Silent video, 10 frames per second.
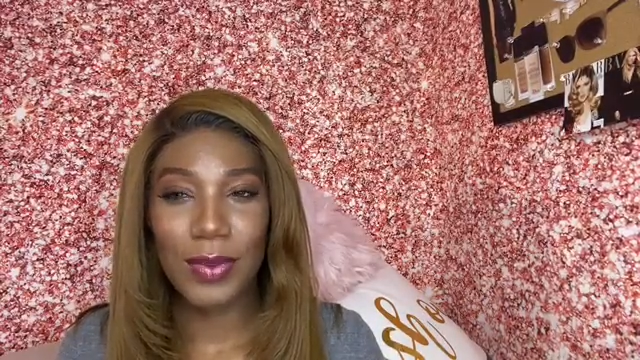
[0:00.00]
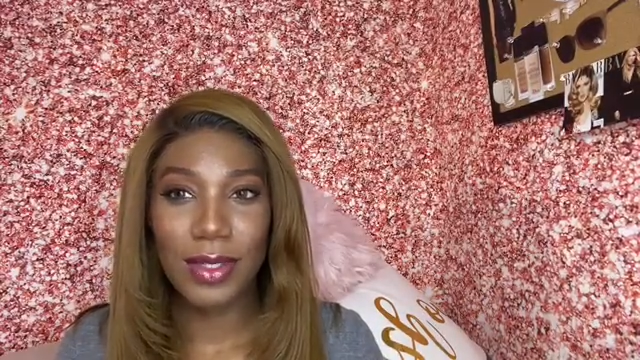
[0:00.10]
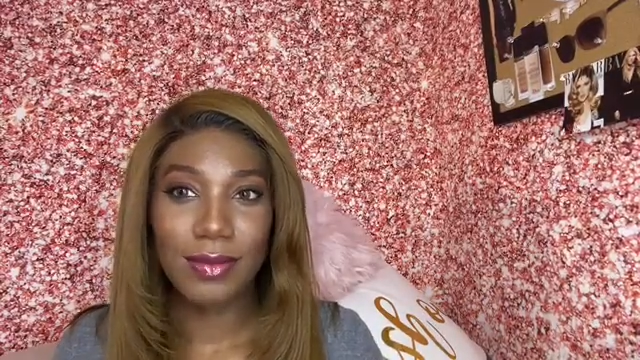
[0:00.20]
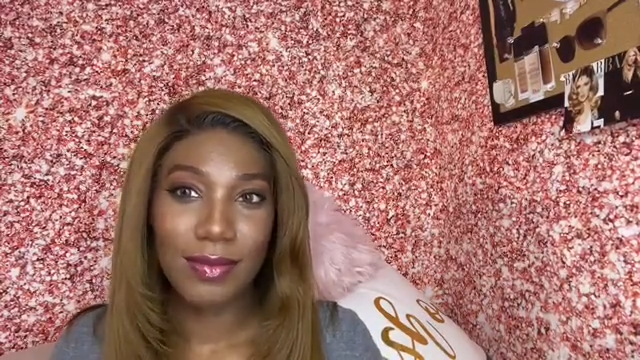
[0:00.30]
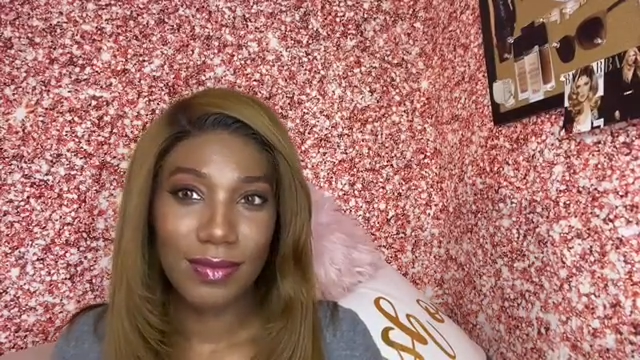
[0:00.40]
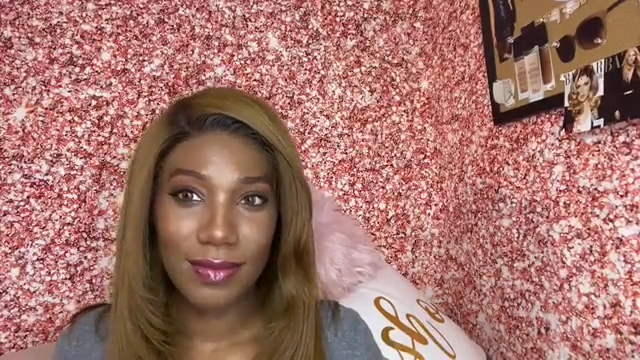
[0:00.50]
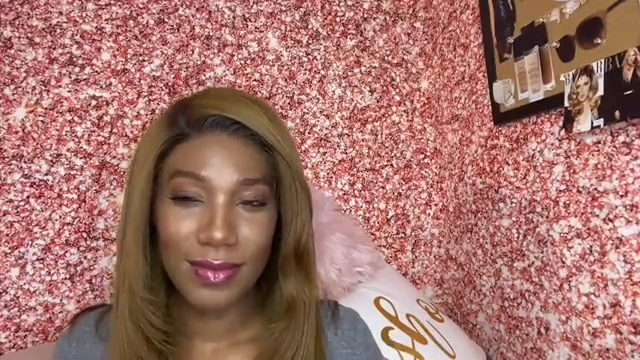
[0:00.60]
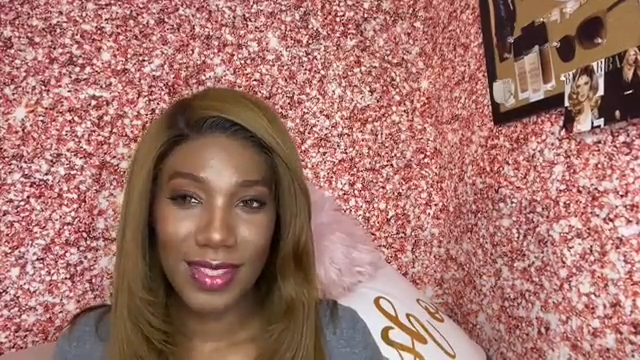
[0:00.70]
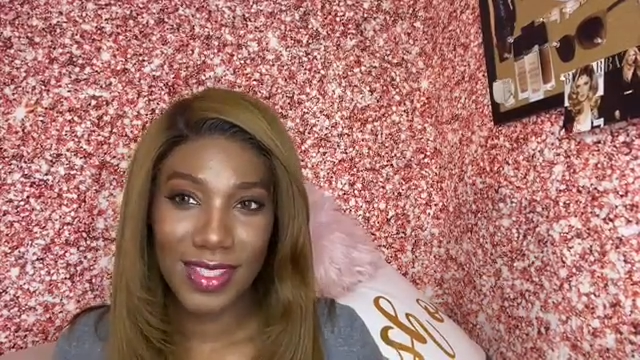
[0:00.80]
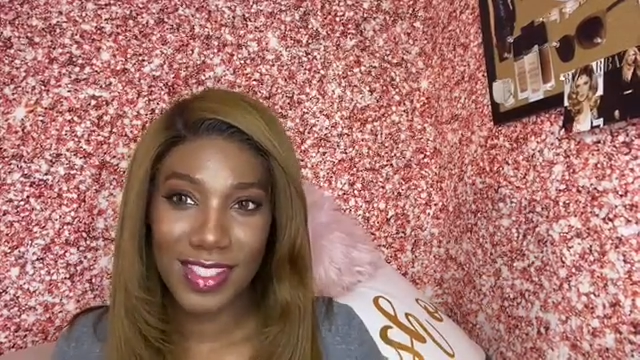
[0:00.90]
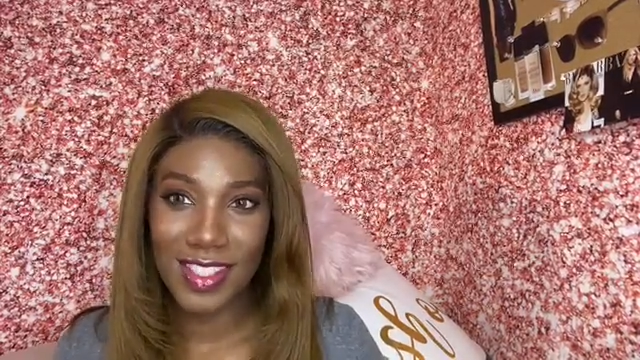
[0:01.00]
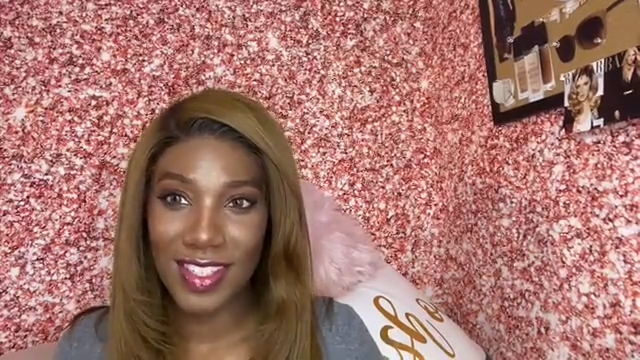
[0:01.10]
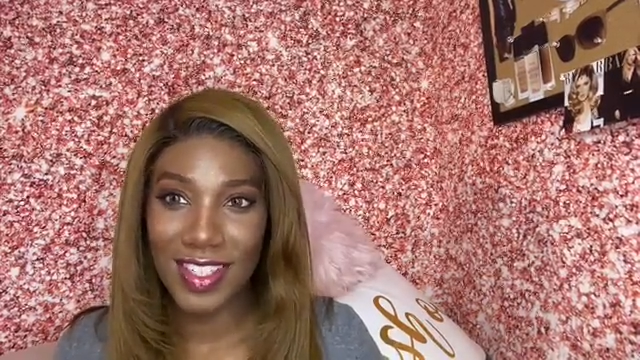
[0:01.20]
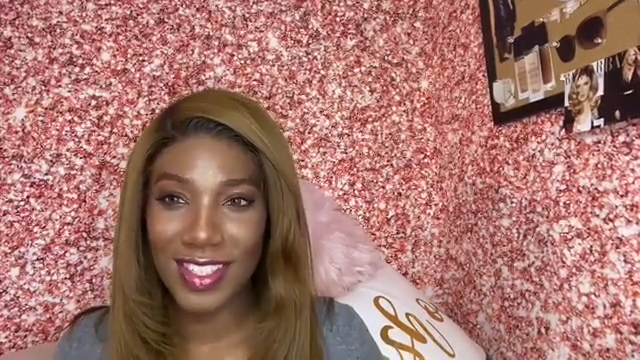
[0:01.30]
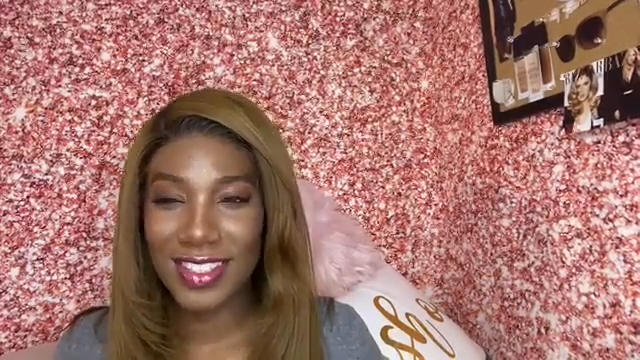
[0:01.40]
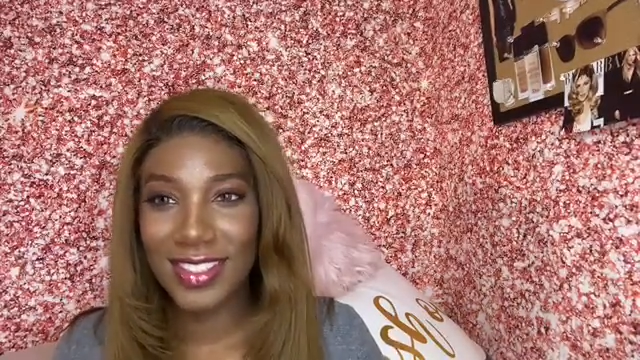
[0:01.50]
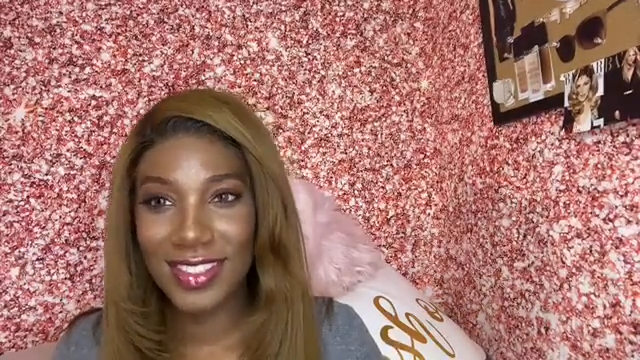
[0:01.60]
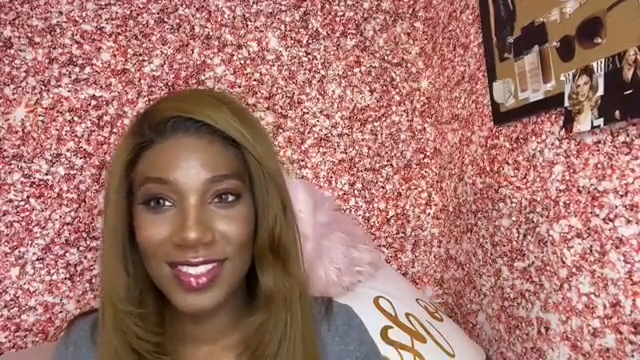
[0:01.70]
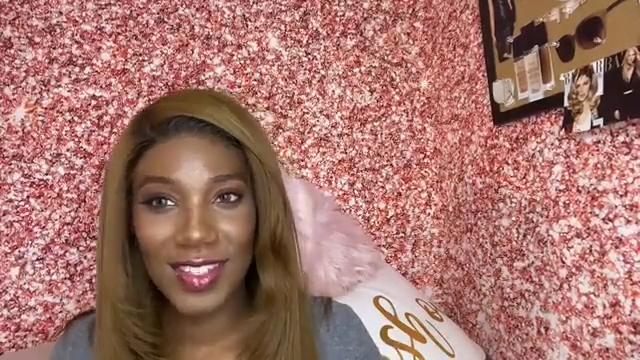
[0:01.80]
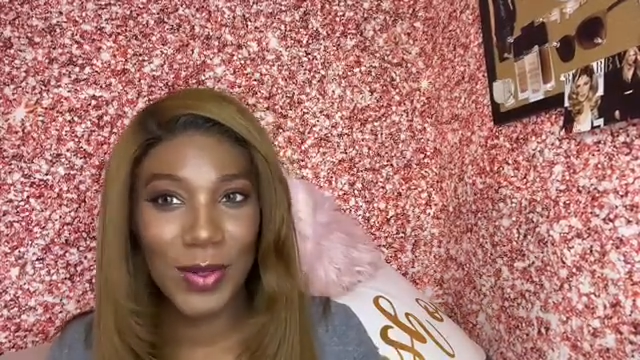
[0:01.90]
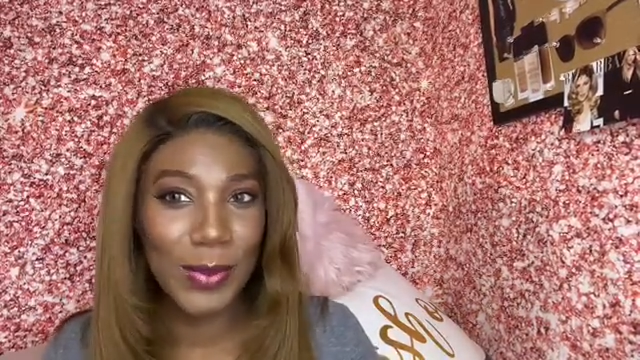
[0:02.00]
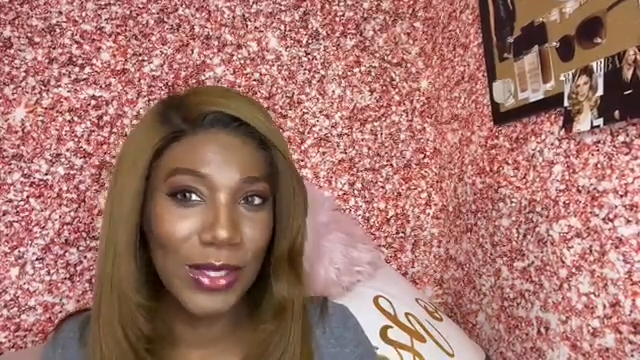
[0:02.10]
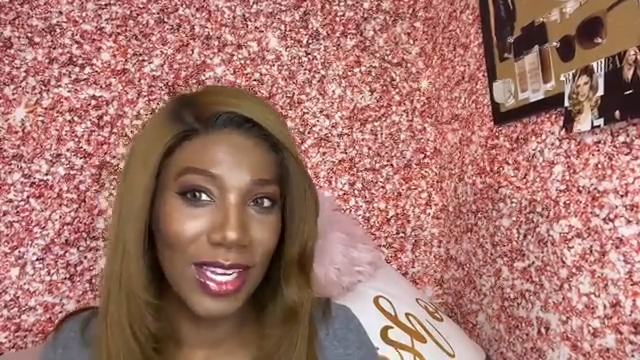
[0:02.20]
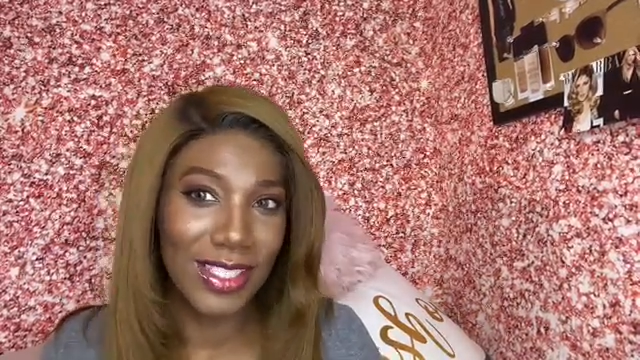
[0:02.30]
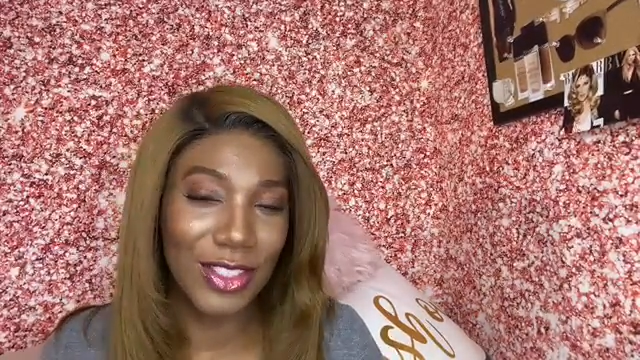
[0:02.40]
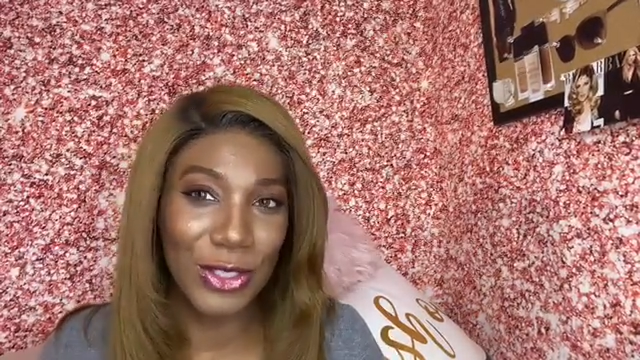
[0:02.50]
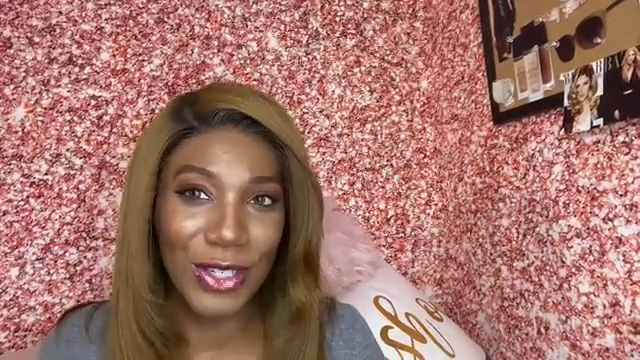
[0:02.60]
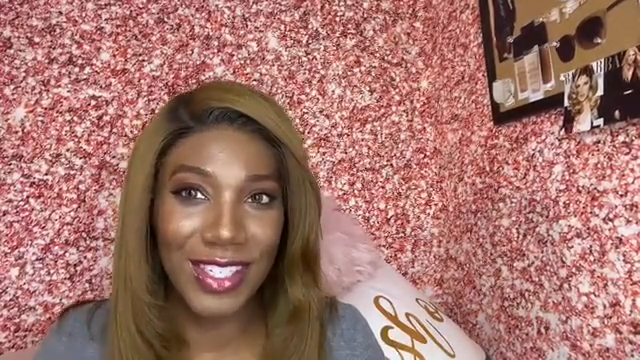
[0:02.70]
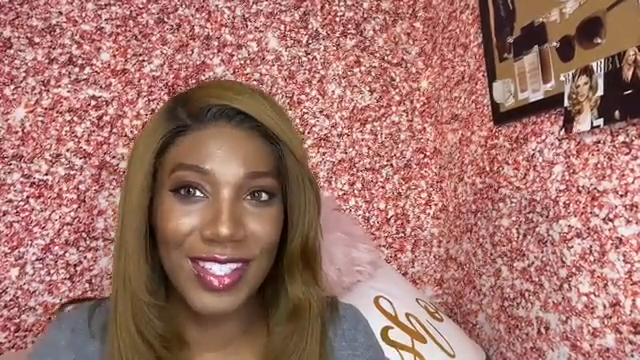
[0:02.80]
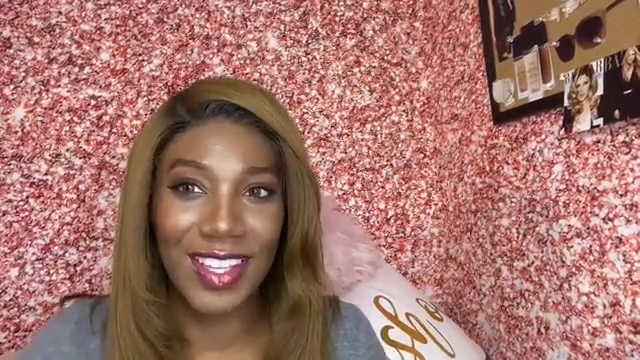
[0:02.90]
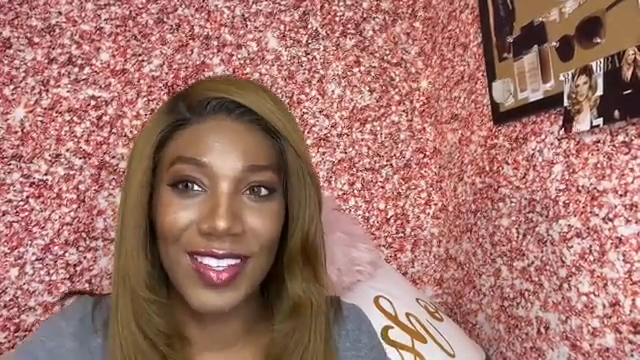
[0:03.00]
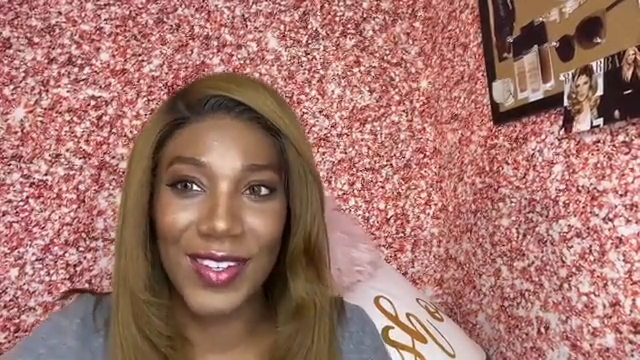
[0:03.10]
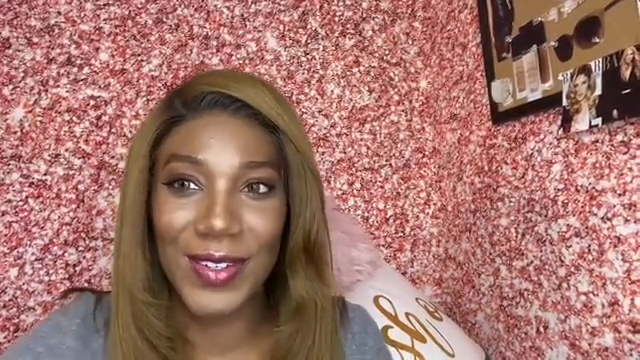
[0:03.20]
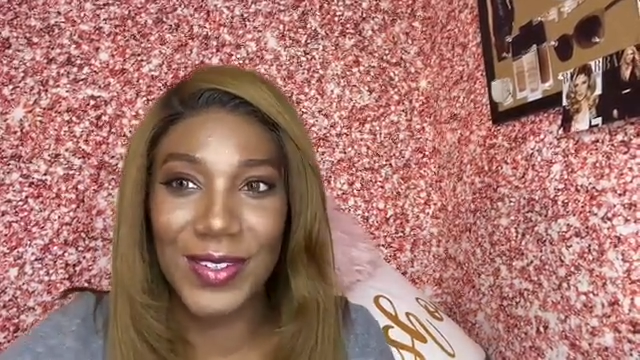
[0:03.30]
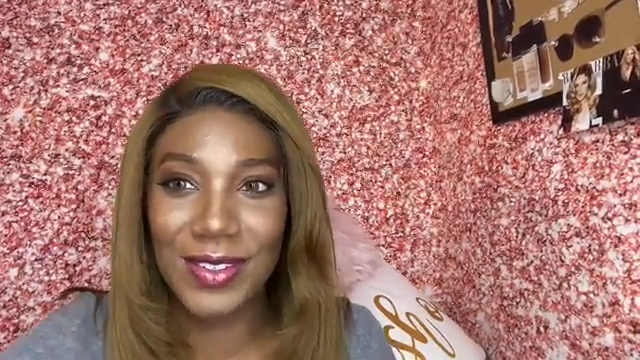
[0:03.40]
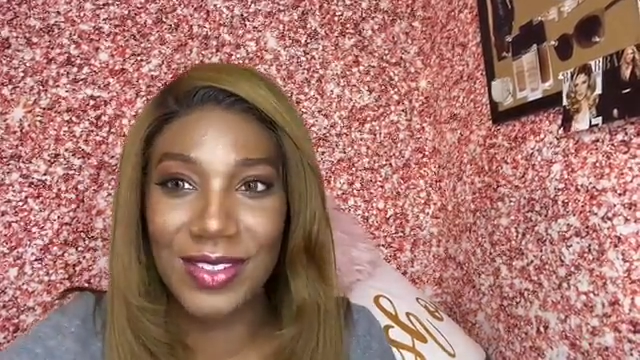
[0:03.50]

But this is the look. I hope you guys enjoyed. Thank you.